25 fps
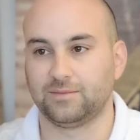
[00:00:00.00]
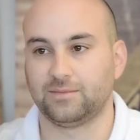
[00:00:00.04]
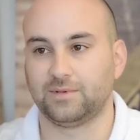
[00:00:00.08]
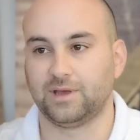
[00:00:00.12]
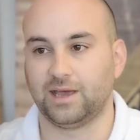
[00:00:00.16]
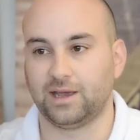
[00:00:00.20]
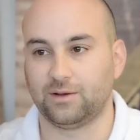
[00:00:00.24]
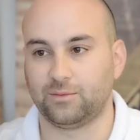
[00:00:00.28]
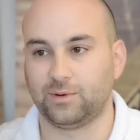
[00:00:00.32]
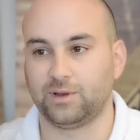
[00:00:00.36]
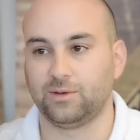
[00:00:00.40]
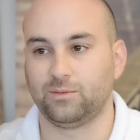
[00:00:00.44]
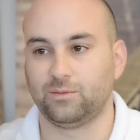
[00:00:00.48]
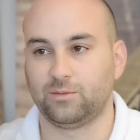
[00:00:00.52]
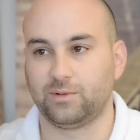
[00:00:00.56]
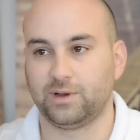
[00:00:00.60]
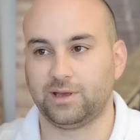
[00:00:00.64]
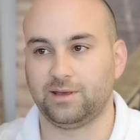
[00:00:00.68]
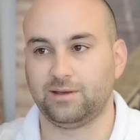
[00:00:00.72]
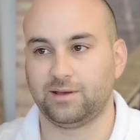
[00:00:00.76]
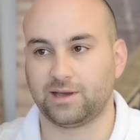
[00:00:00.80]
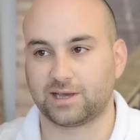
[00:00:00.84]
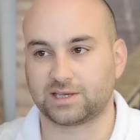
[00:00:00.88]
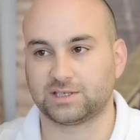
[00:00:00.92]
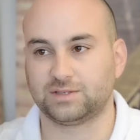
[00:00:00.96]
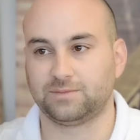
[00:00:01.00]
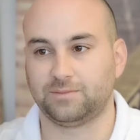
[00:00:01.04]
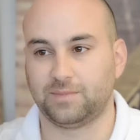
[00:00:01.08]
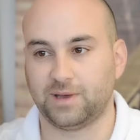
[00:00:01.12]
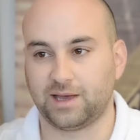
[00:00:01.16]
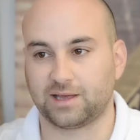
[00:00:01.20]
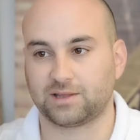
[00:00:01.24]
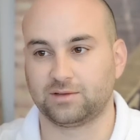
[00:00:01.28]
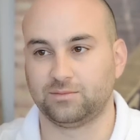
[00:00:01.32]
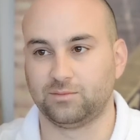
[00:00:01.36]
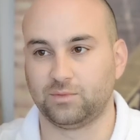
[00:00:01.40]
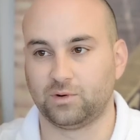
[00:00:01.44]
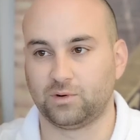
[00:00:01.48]
Yeah, we
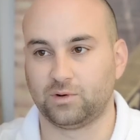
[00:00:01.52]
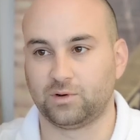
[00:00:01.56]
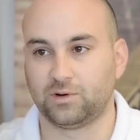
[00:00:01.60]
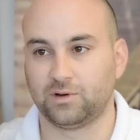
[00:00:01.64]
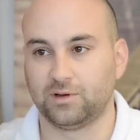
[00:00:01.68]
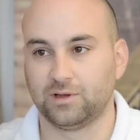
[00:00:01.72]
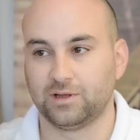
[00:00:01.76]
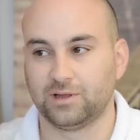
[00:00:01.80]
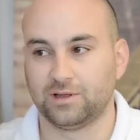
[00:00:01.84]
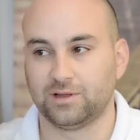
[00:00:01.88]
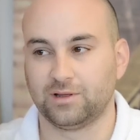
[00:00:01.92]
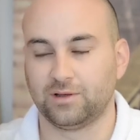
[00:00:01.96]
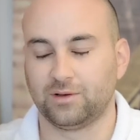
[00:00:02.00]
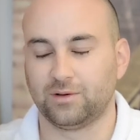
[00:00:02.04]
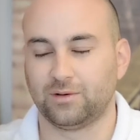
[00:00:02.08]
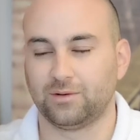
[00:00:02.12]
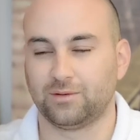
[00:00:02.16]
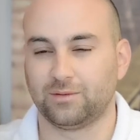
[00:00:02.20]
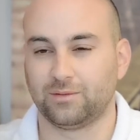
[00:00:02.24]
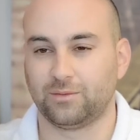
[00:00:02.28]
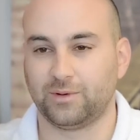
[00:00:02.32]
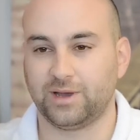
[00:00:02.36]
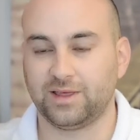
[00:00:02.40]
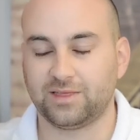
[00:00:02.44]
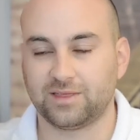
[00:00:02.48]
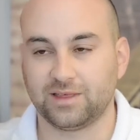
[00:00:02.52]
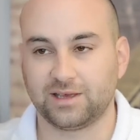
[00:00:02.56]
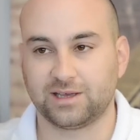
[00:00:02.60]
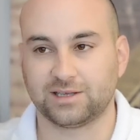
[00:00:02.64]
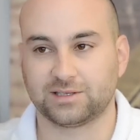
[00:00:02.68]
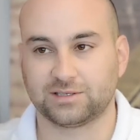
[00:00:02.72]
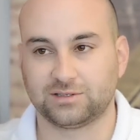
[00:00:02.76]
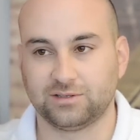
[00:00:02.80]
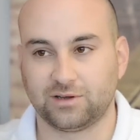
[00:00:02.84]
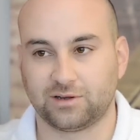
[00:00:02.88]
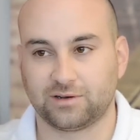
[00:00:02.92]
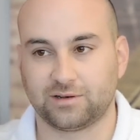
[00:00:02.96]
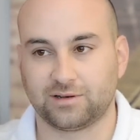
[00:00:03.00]
expect more. We think
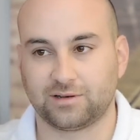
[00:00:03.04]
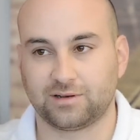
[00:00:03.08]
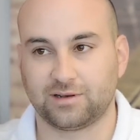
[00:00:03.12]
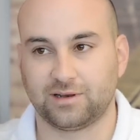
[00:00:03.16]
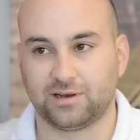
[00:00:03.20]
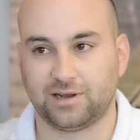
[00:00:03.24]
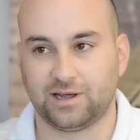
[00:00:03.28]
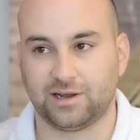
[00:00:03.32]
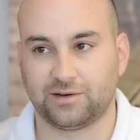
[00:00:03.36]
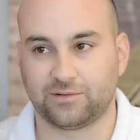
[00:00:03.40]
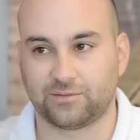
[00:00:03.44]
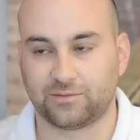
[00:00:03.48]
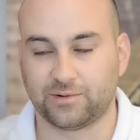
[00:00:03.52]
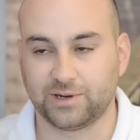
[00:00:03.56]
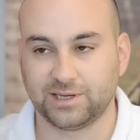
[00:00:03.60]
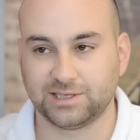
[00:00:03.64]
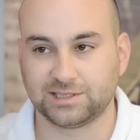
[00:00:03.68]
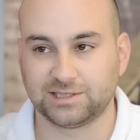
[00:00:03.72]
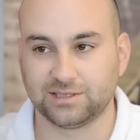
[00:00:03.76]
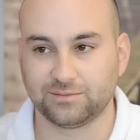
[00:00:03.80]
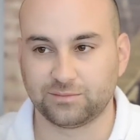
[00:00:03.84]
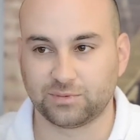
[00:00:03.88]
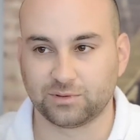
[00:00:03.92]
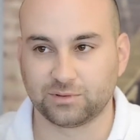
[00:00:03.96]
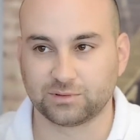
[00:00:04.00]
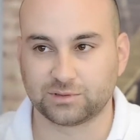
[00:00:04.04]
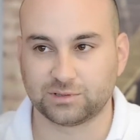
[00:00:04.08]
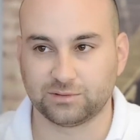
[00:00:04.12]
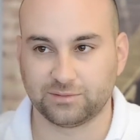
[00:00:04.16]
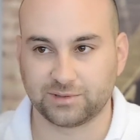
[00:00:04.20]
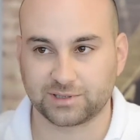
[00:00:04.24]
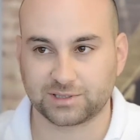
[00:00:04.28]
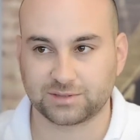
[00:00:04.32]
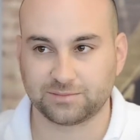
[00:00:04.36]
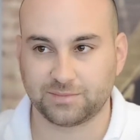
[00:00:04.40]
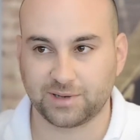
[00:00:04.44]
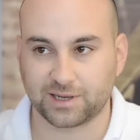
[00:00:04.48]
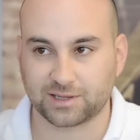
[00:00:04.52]
it's not unreasonable to
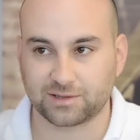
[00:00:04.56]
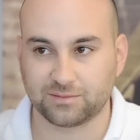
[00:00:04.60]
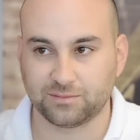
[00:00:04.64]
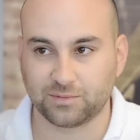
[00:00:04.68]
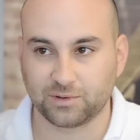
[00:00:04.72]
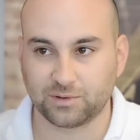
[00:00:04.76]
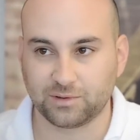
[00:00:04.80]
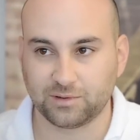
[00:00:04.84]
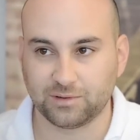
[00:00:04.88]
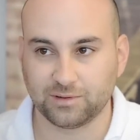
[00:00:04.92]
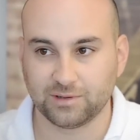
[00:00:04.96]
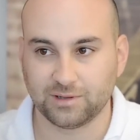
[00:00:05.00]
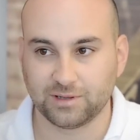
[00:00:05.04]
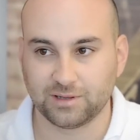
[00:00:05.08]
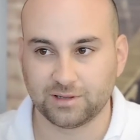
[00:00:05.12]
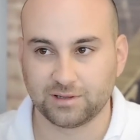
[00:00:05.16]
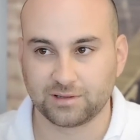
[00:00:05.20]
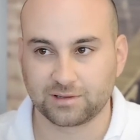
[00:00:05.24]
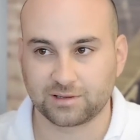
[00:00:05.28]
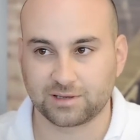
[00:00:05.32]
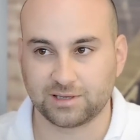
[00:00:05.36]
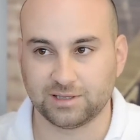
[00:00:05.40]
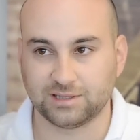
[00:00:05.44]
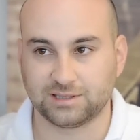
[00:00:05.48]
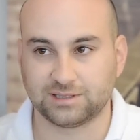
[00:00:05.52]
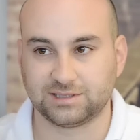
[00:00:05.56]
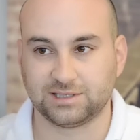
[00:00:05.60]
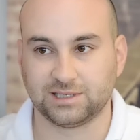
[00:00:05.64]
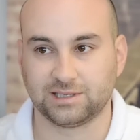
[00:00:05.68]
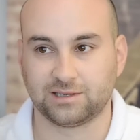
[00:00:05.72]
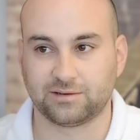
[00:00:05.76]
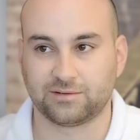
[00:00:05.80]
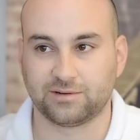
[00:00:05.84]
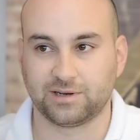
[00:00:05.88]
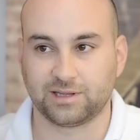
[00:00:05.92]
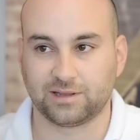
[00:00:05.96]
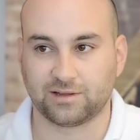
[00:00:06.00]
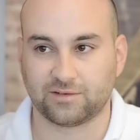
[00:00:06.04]
expect more,
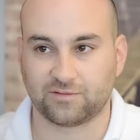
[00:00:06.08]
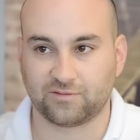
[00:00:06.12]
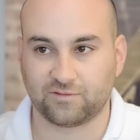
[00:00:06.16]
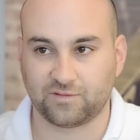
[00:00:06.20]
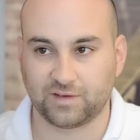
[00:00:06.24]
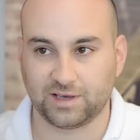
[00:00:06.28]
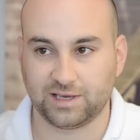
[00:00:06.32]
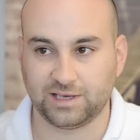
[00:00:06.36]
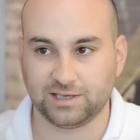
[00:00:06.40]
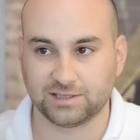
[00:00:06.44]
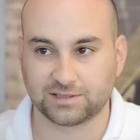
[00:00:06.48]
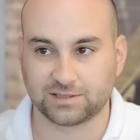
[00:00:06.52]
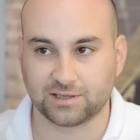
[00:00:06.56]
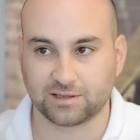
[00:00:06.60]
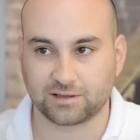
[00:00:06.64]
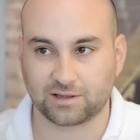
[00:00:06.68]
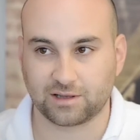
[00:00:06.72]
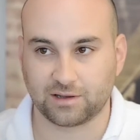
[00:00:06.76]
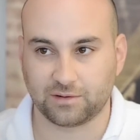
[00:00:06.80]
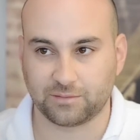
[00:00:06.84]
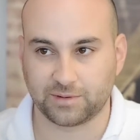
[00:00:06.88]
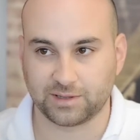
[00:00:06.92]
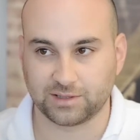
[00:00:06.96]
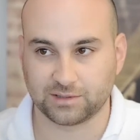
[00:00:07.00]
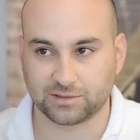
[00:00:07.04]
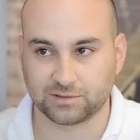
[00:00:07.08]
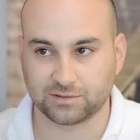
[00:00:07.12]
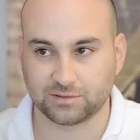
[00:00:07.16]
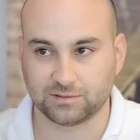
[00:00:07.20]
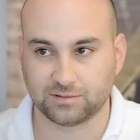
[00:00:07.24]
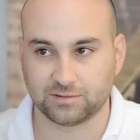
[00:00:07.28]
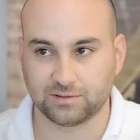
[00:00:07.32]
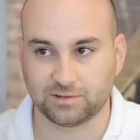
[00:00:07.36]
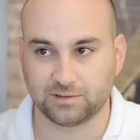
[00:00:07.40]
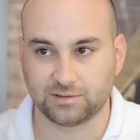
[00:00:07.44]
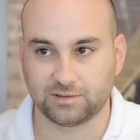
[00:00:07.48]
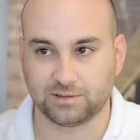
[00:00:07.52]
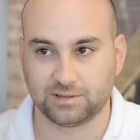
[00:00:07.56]
considering the fees that go into
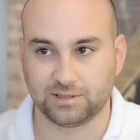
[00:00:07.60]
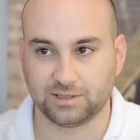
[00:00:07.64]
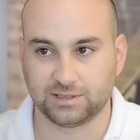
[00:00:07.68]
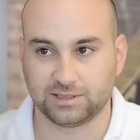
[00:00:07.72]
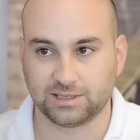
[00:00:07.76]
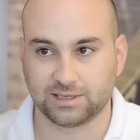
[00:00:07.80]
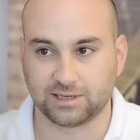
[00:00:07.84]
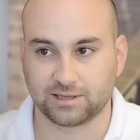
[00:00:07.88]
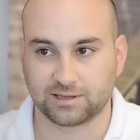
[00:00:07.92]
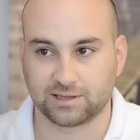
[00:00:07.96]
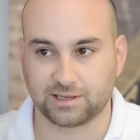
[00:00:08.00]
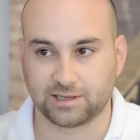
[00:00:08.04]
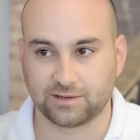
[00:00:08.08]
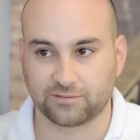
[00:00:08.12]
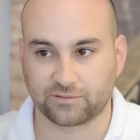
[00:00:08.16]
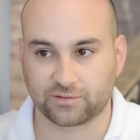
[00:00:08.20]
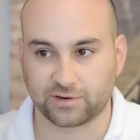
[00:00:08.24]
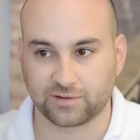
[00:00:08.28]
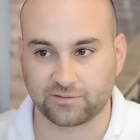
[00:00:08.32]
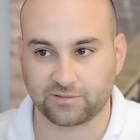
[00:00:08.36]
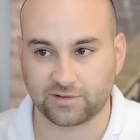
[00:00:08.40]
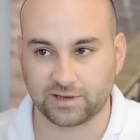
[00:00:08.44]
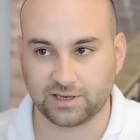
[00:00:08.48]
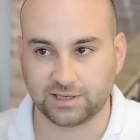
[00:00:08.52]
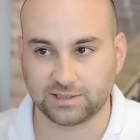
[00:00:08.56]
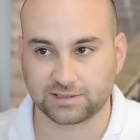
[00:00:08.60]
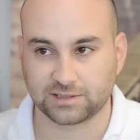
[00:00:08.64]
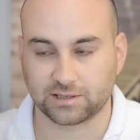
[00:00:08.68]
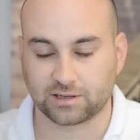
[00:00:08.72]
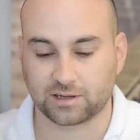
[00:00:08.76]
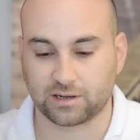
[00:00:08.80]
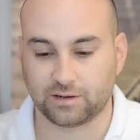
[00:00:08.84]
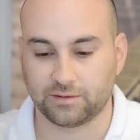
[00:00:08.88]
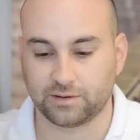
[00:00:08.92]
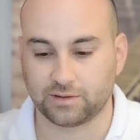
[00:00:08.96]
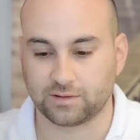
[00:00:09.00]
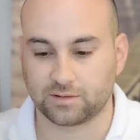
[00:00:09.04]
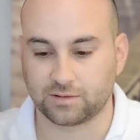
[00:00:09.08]
the dealer delivery fees that
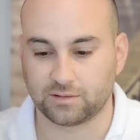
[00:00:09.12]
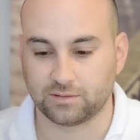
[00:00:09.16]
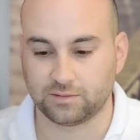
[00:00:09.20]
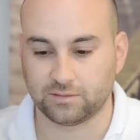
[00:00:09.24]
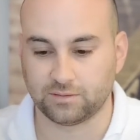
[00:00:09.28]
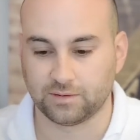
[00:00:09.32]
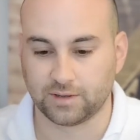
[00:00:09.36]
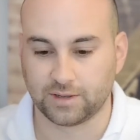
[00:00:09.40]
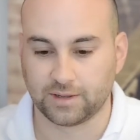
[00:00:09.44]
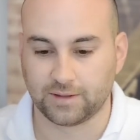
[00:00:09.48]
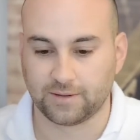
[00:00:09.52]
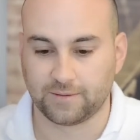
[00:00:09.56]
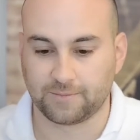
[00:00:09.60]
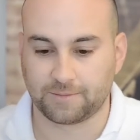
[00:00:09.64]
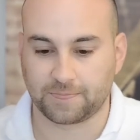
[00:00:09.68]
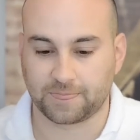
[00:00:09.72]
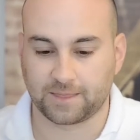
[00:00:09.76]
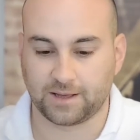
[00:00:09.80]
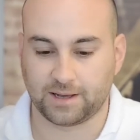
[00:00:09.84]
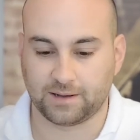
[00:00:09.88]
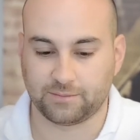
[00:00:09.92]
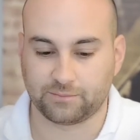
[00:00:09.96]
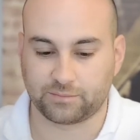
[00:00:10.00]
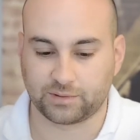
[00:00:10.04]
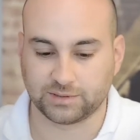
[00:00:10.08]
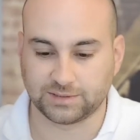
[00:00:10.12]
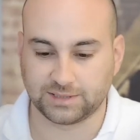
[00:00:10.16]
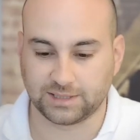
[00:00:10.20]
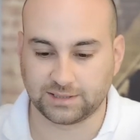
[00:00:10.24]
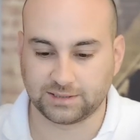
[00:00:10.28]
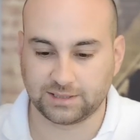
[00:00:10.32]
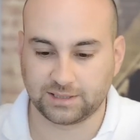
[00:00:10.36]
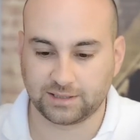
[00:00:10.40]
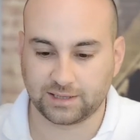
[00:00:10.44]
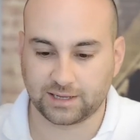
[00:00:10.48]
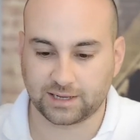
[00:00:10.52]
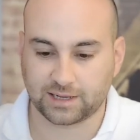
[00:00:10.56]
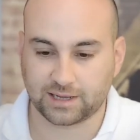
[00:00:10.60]
go into
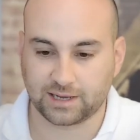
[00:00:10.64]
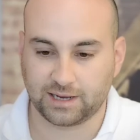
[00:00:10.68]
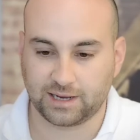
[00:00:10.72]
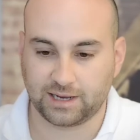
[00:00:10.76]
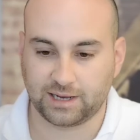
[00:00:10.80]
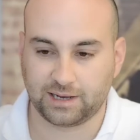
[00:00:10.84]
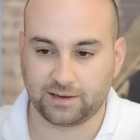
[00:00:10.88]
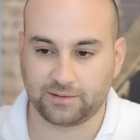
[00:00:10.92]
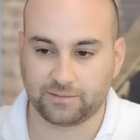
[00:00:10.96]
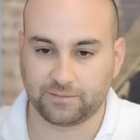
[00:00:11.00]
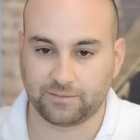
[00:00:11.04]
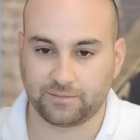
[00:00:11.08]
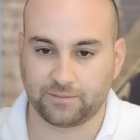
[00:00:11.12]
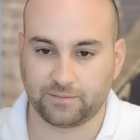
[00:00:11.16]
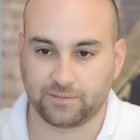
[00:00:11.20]
presenting that car.